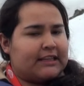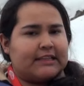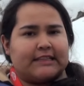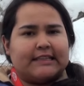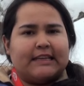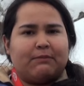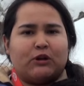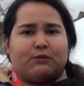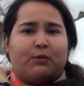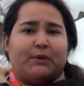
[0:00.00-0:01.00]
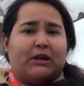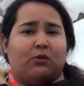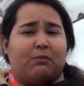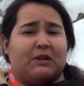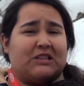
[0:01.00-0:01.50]
This is the most popular
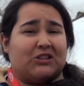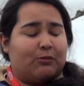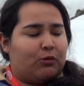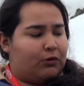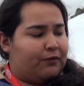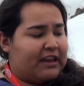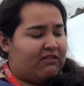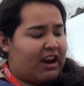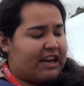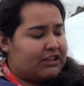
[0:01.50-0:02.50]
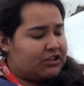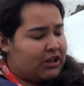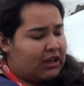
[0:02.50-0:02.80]
women's snowboard of their range,